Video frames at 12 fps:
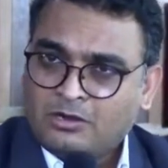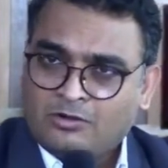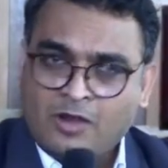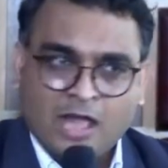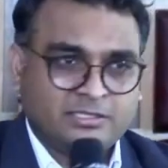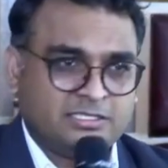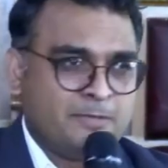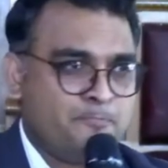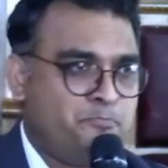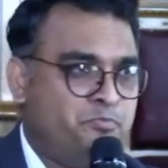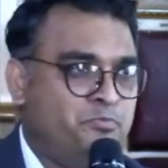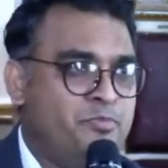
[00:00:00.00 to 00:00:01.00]
Rather than
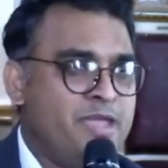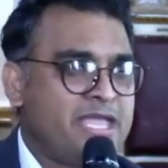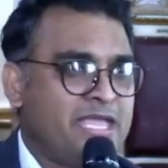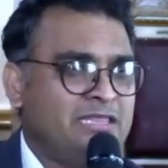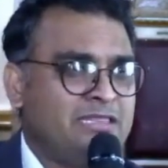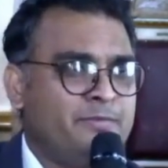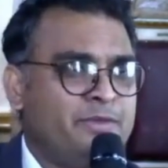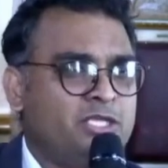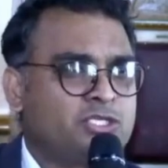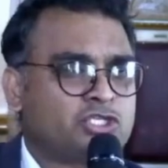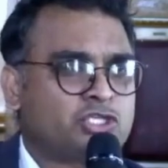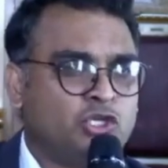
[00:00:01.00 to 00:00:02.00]
making them an
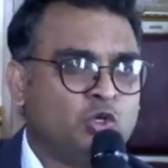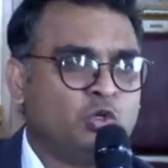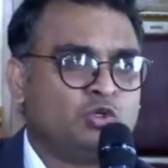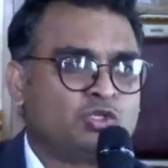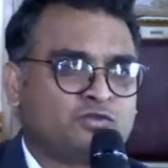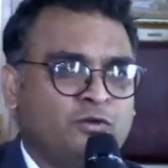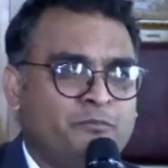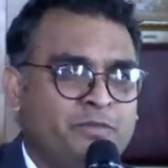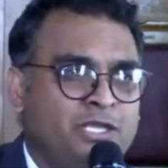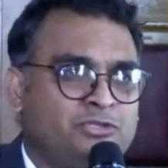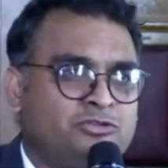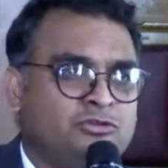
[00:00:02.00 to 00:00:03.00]
excuse for
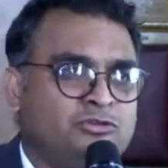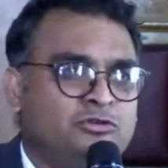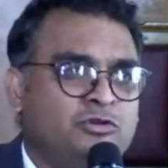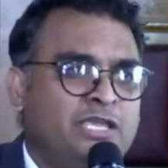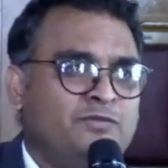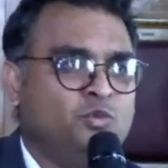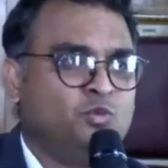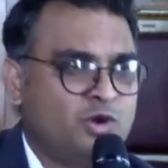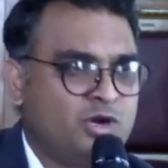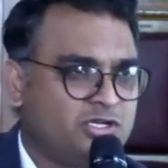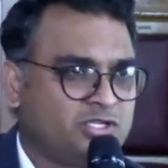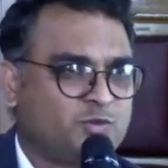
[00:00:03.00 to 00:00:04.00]
me to do even
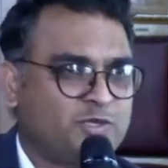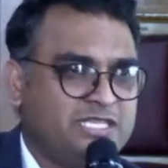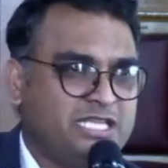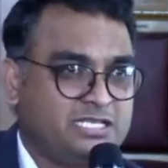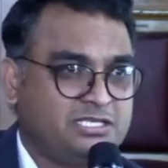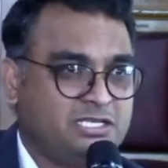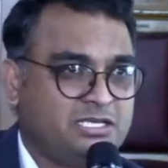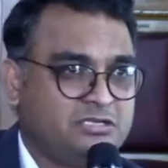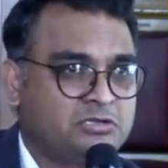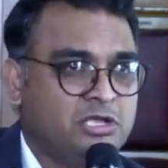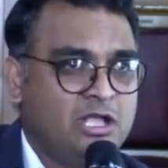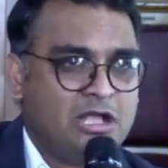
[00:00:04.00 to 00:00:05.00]
worse what they
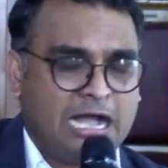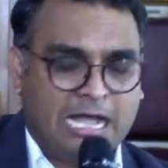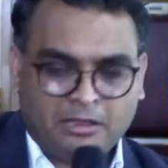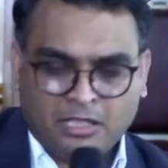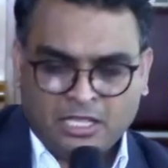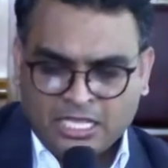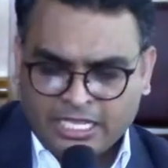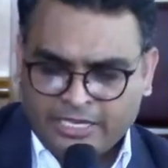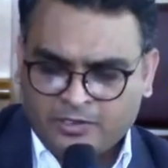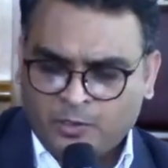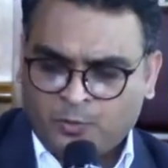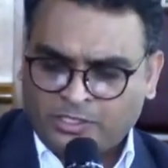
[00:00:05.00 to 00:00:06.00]
did,
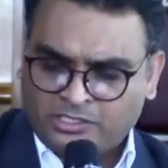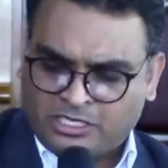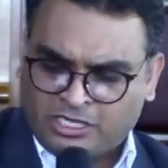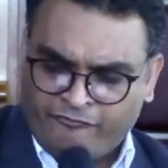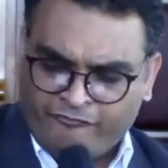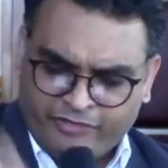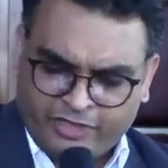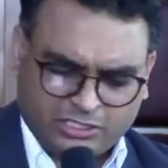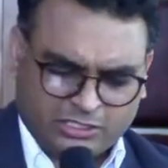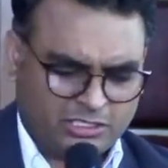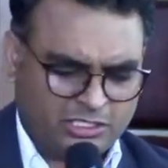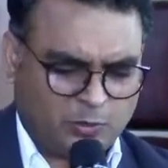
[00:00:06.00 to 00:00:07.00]
it was the
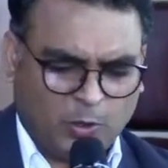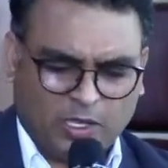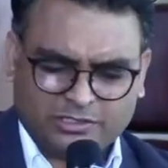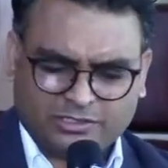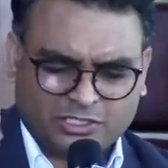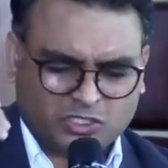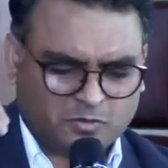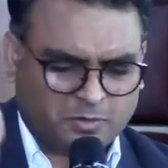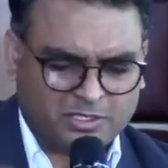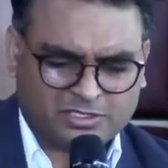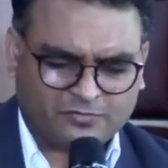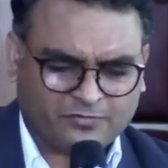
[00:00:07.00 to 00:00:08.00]
conviction, it was the
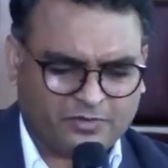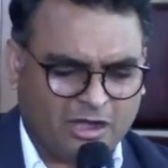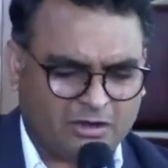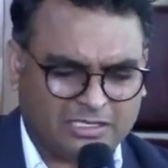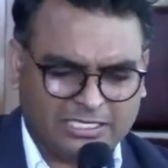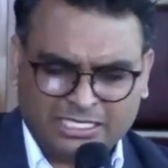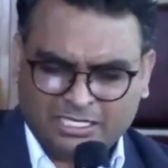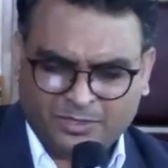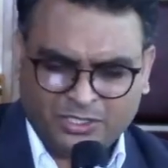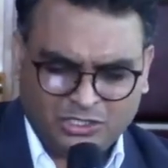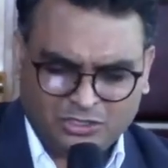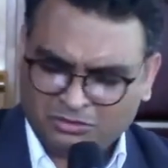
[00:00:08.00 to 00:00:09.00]
Spirit of God leading
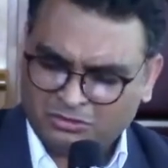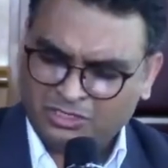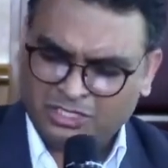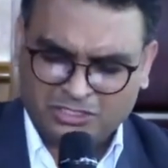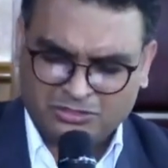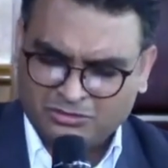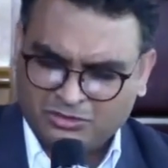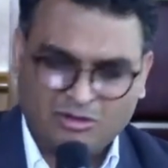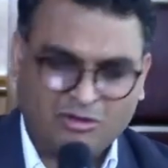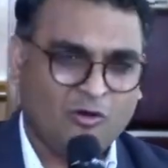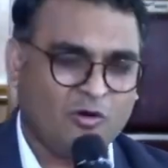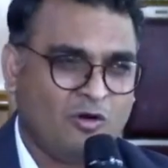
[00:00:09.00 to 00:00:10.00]
me, you need to
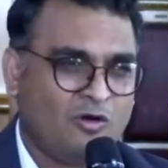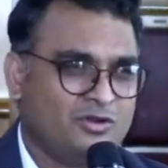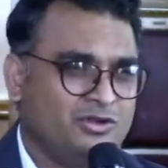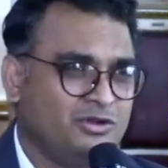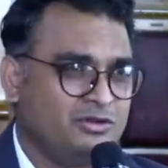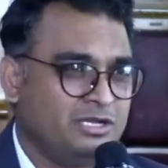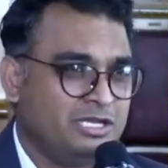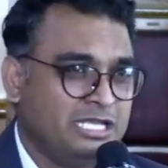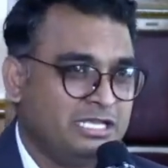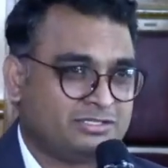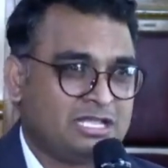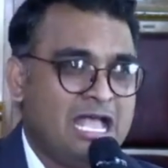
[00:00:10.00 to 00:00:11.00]
go on your
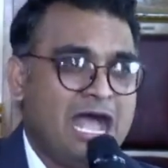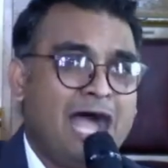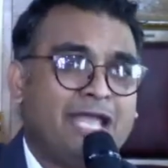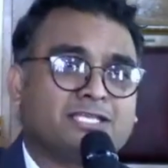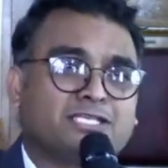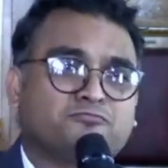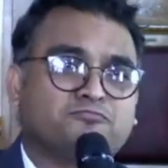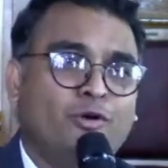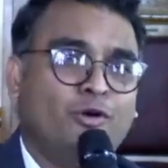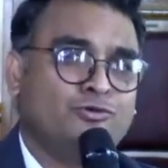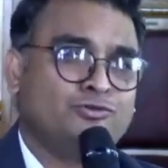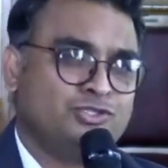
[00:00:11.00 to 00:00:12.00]
knees. I
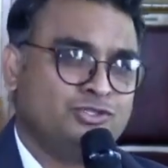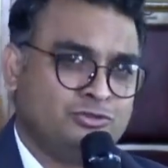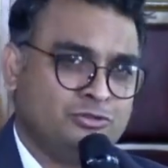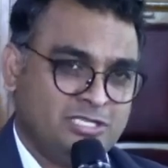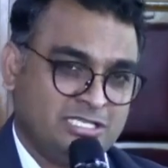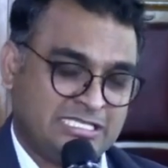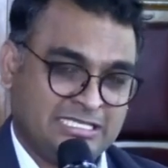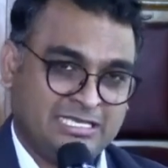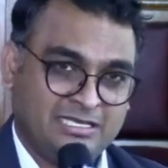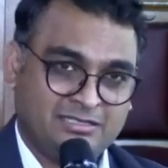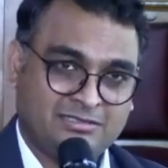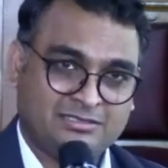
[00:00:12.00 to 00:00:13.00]
expose you to these
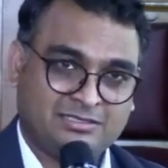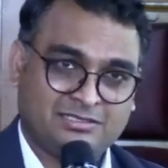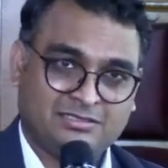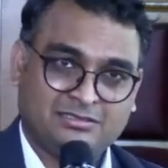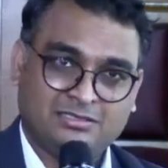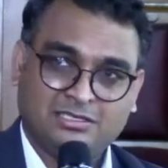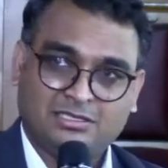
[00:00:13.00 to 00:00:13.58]
things.